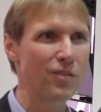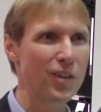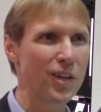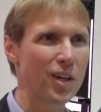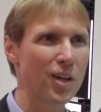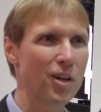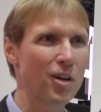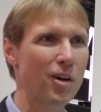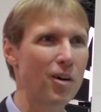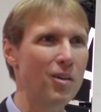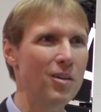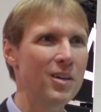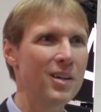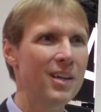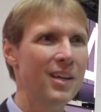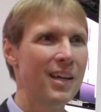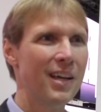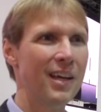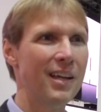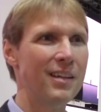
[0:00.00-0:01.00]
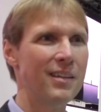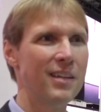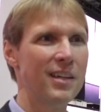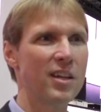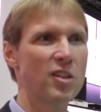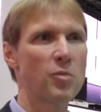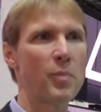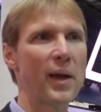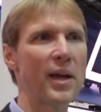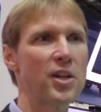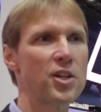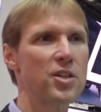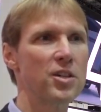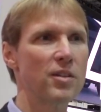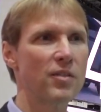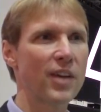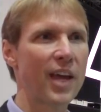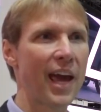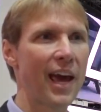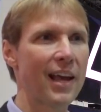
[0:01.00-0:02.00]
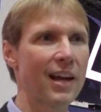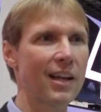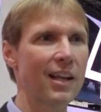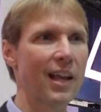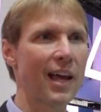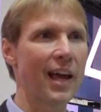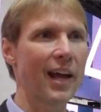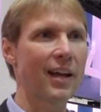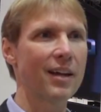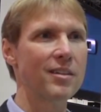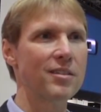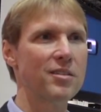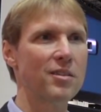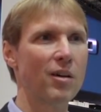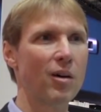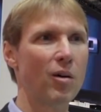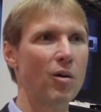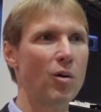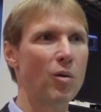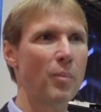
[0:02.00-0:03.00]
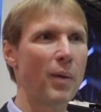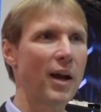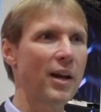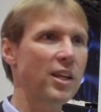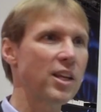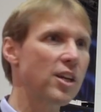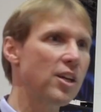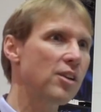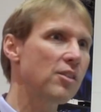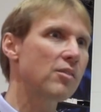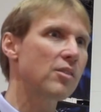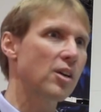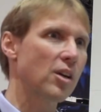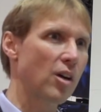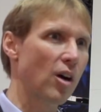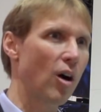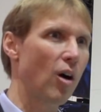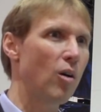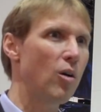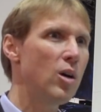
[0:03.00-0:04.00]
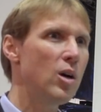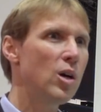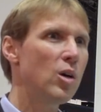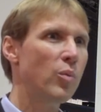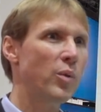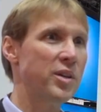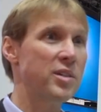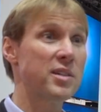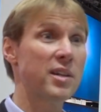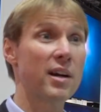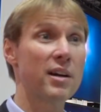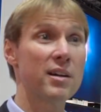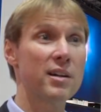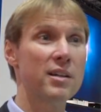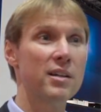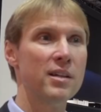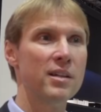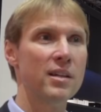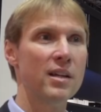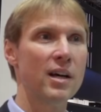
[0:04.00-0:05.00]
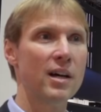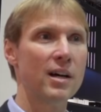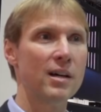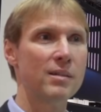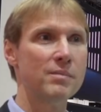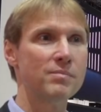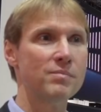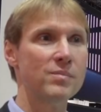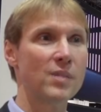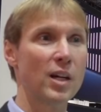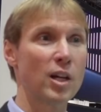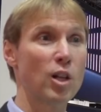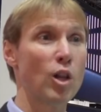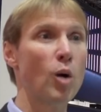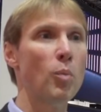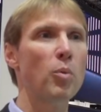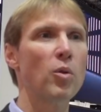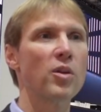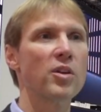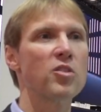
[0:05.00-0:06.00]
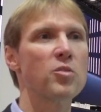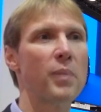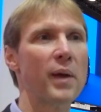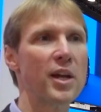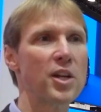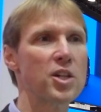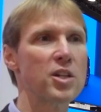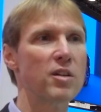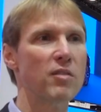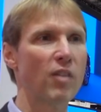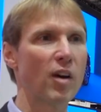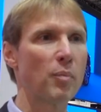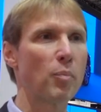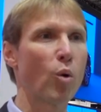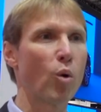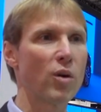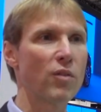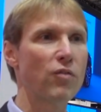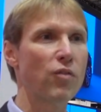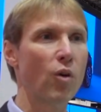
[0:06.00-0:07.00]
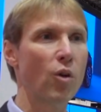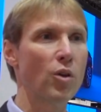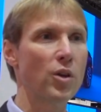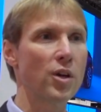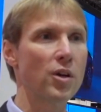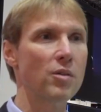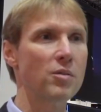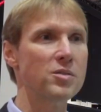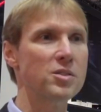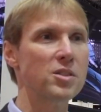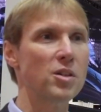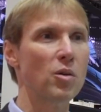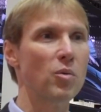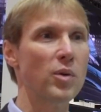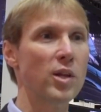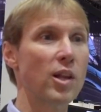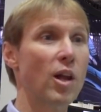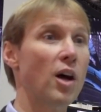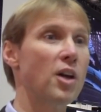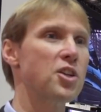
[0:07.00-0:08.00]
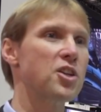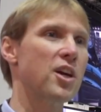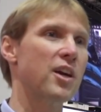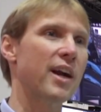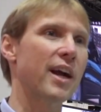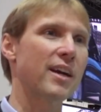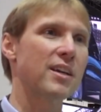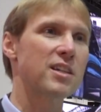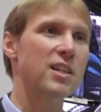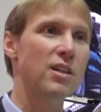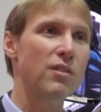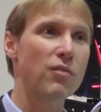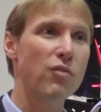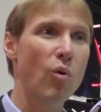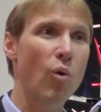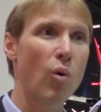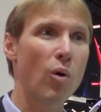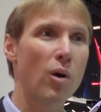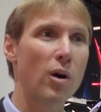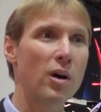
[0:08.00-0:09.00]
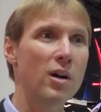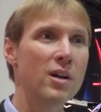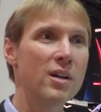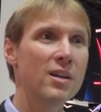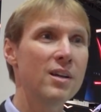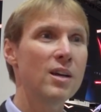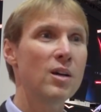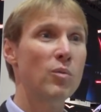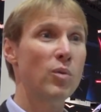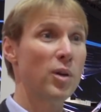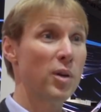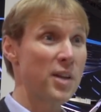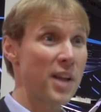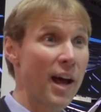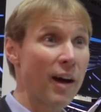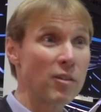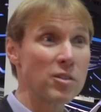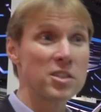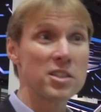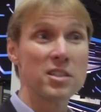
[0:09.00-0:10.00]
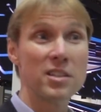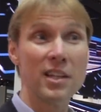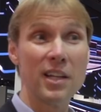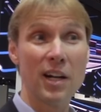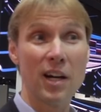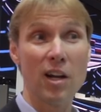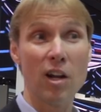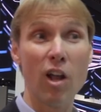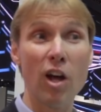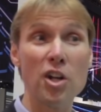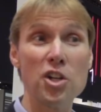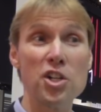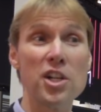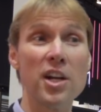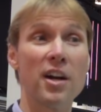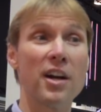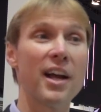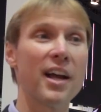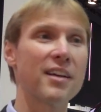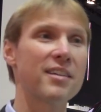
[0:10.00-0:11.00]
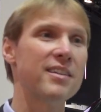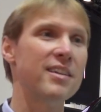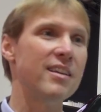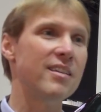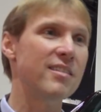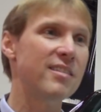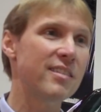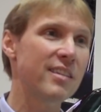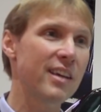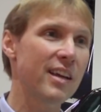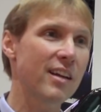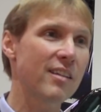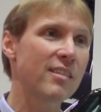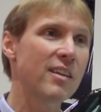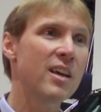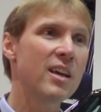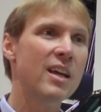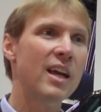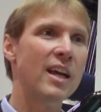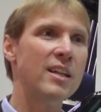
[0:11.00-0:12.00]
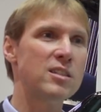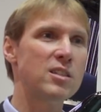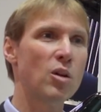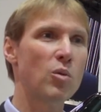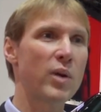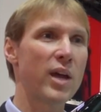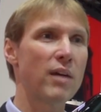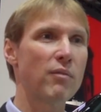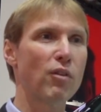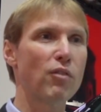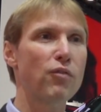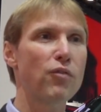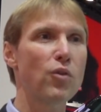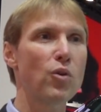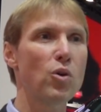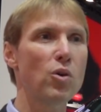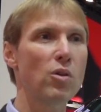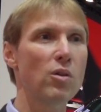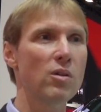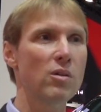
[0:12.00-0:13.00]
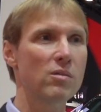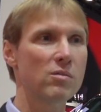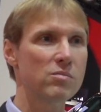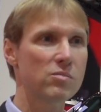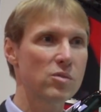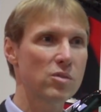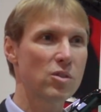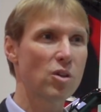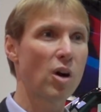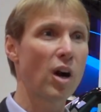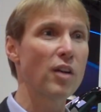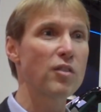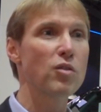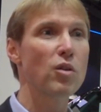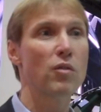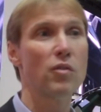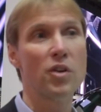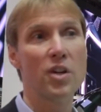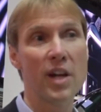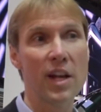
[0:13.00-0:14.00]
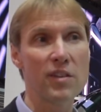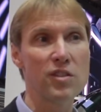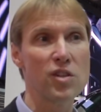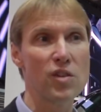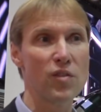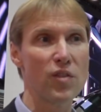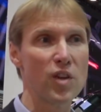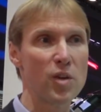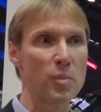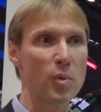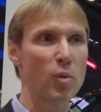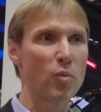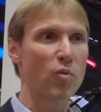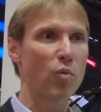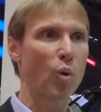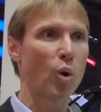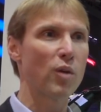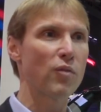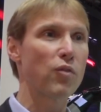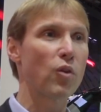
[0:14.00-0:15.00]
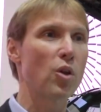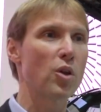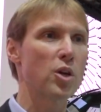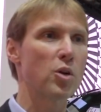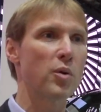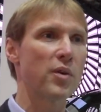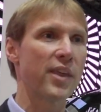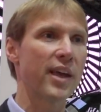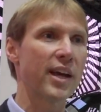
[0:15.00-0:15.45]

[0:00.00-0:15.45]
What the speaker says: vehicle in the expansion of Cadillac. And so about a year ago, we started a global expansion of our portfolio. And so we launched our XT4, we announced and are launching our XT6, and so we have a full crossover and SUV portfolio with